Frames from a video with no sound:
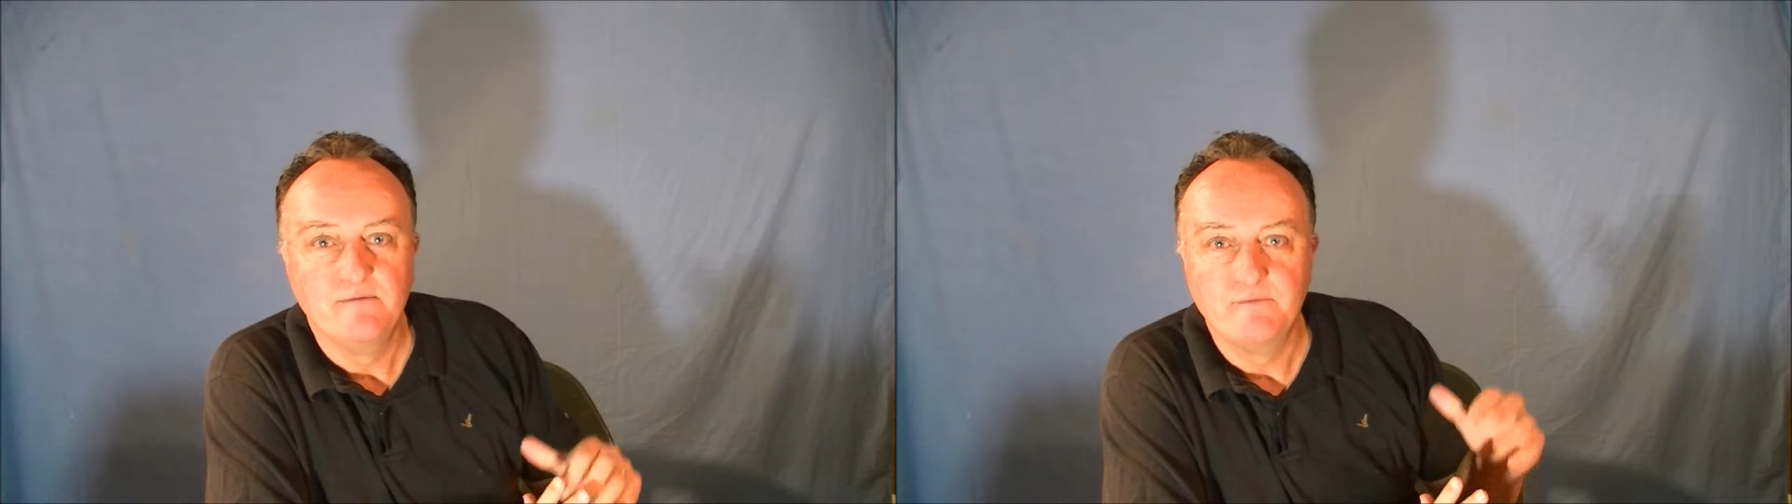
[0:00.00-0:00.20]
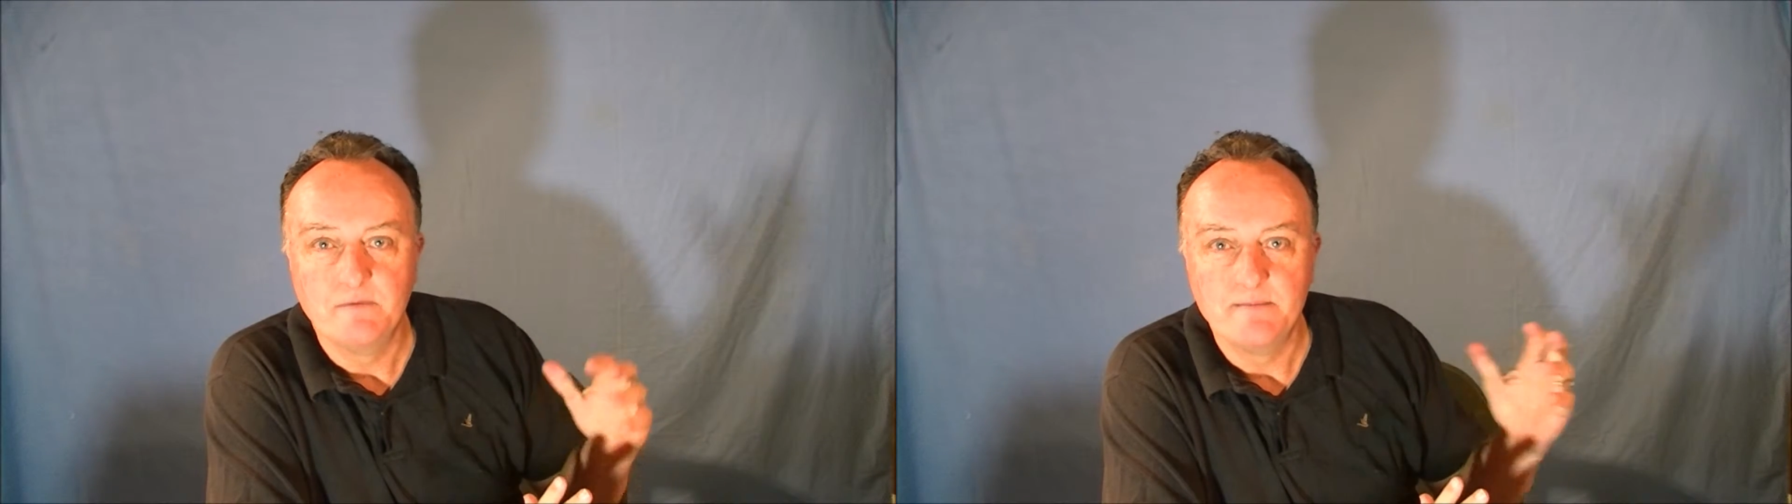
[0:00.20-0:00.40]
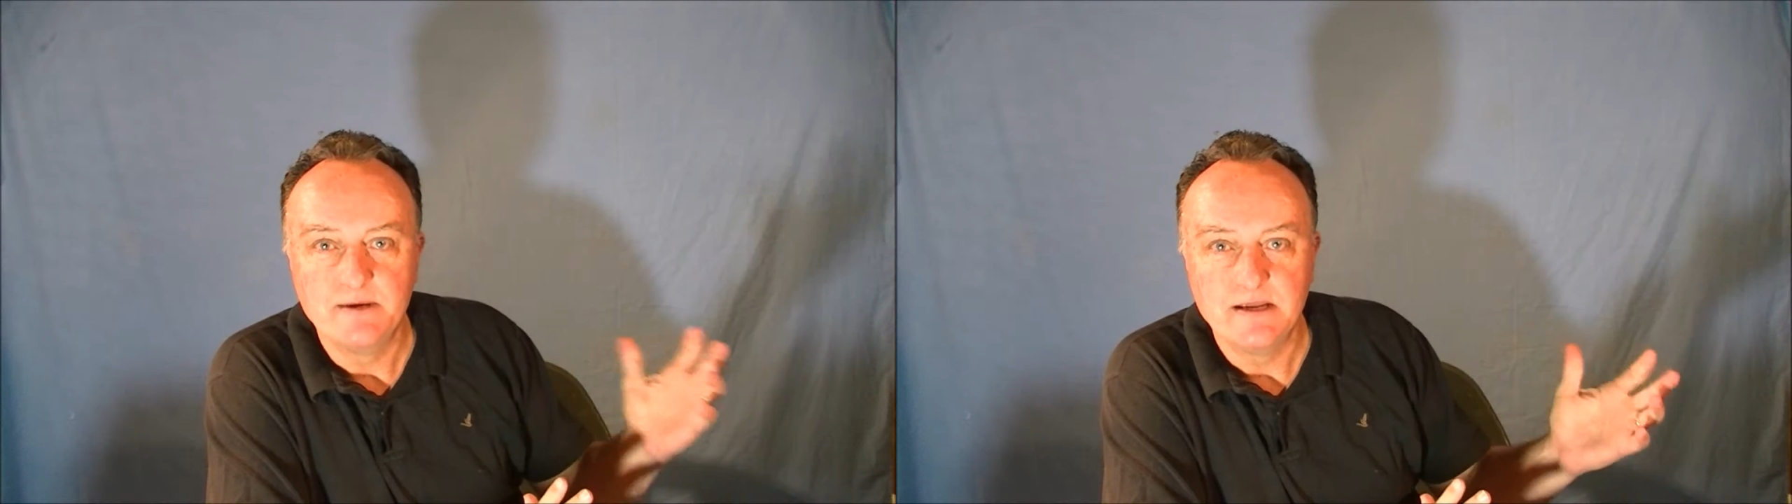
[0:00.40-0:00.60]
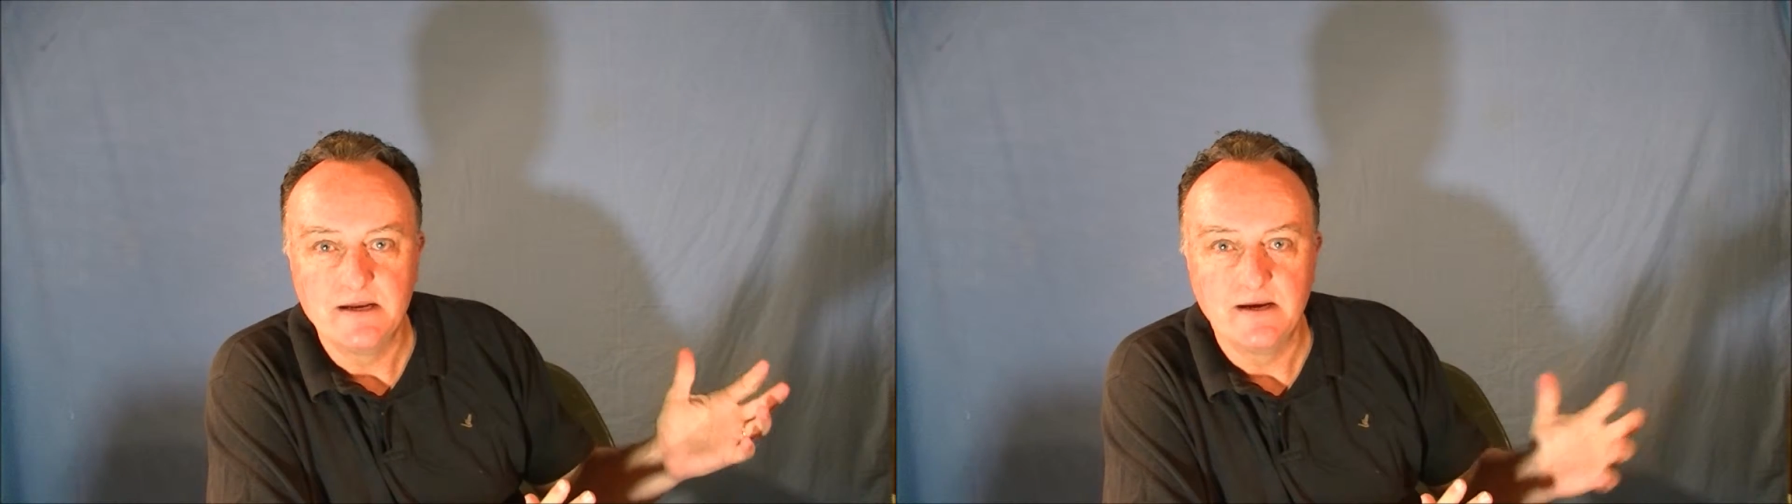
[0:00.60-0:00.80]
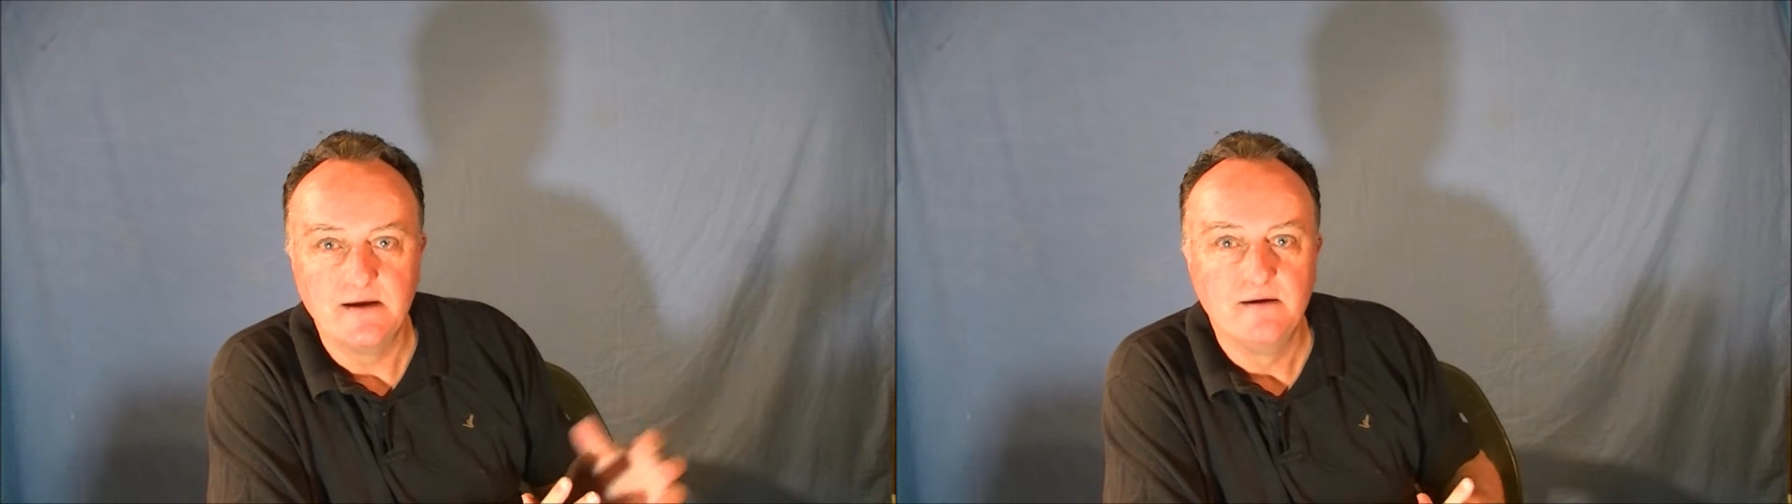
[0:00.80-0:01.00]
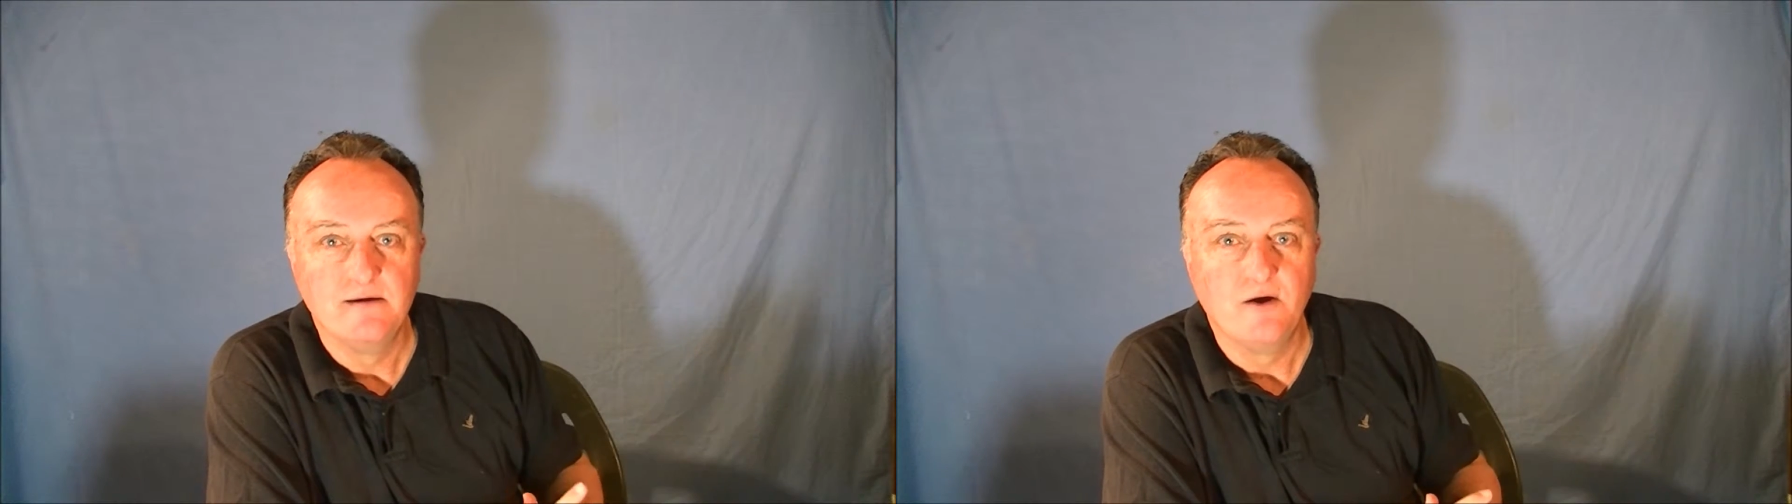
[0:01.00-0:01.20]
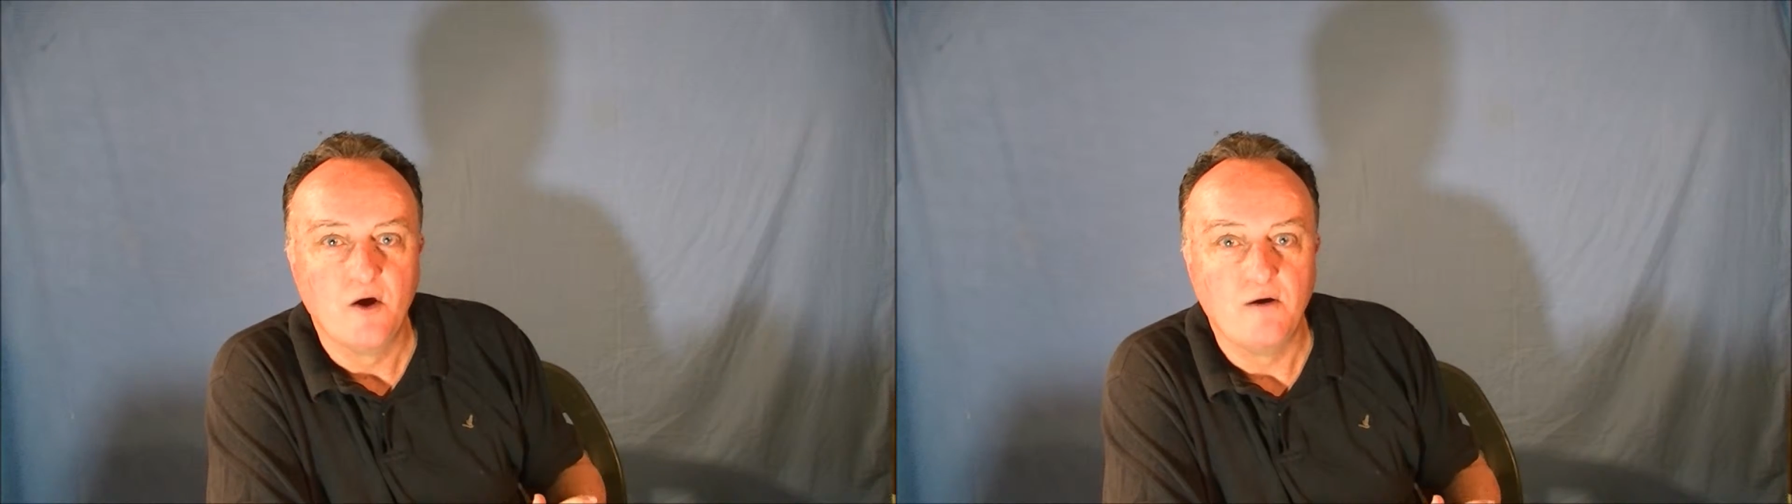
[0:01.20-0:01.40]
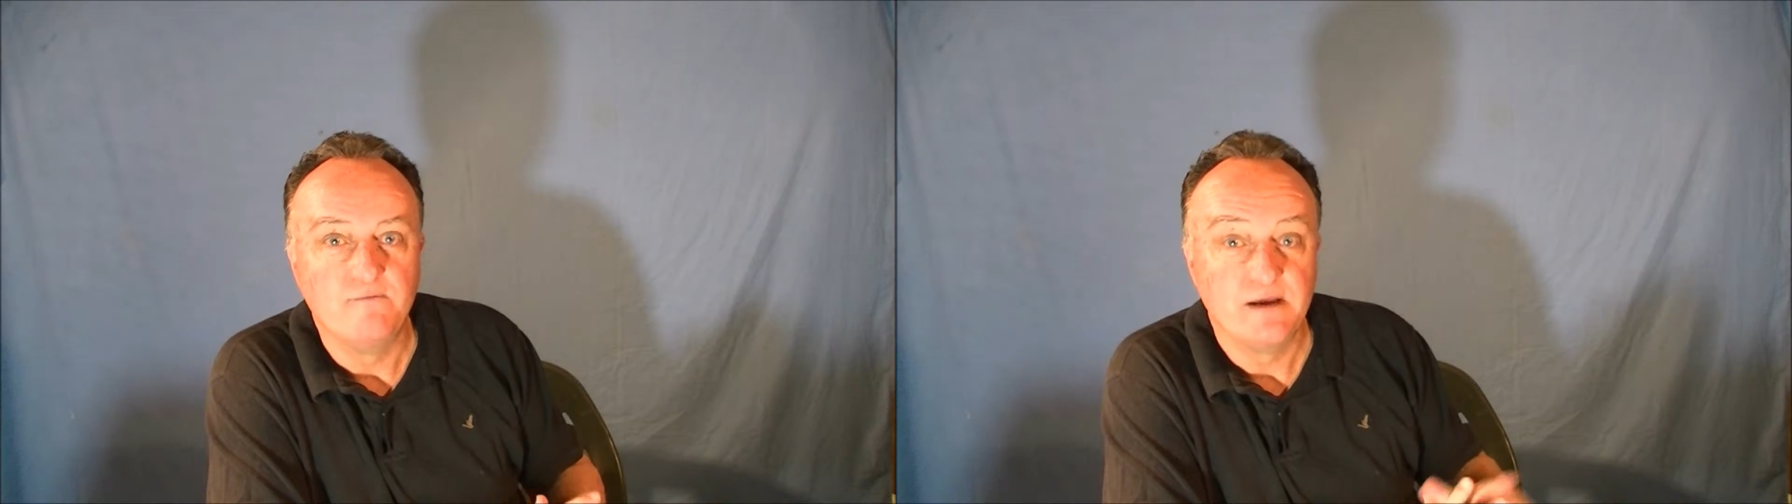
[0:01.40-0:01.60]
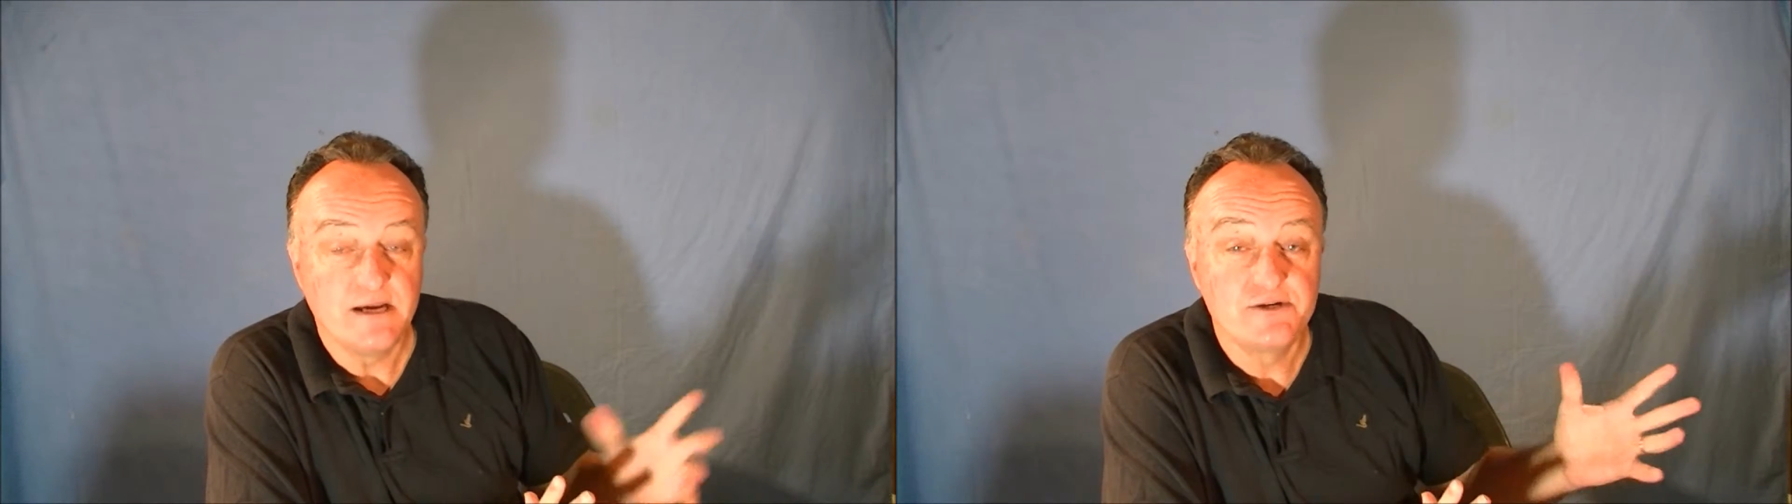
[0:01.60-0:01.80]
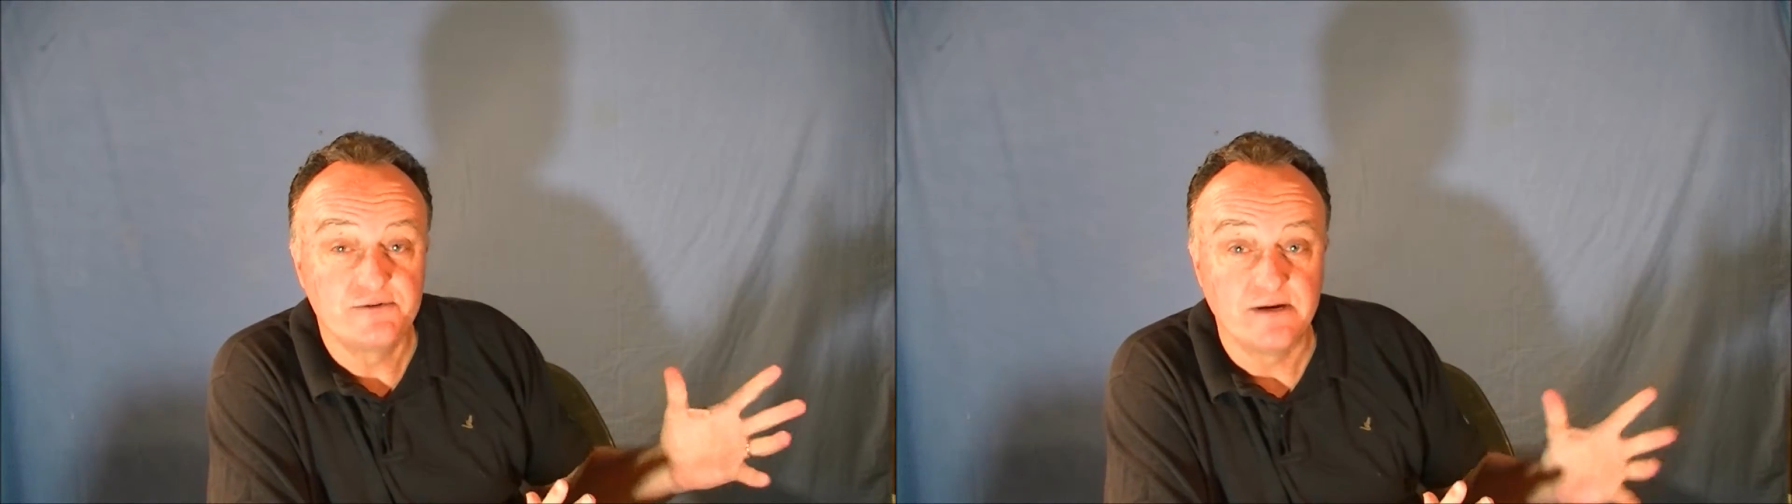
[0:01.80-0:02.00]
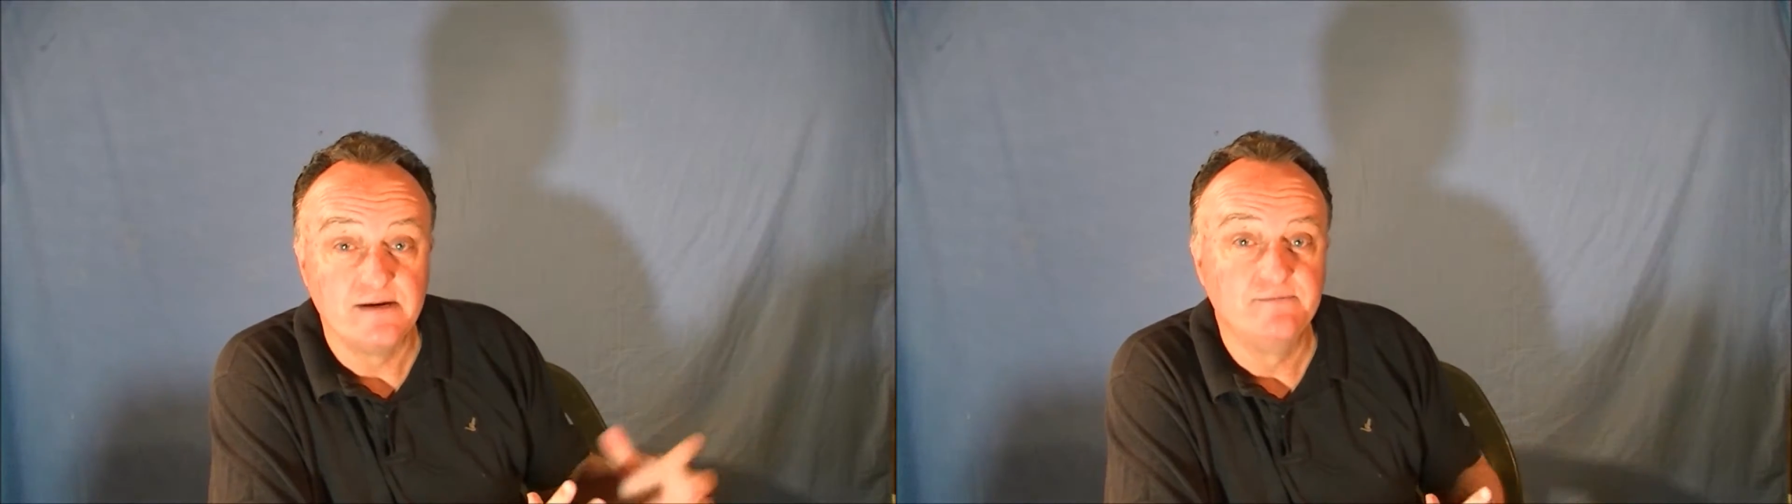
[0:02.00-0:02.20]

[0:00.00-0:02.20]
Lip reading: from the beginning of history,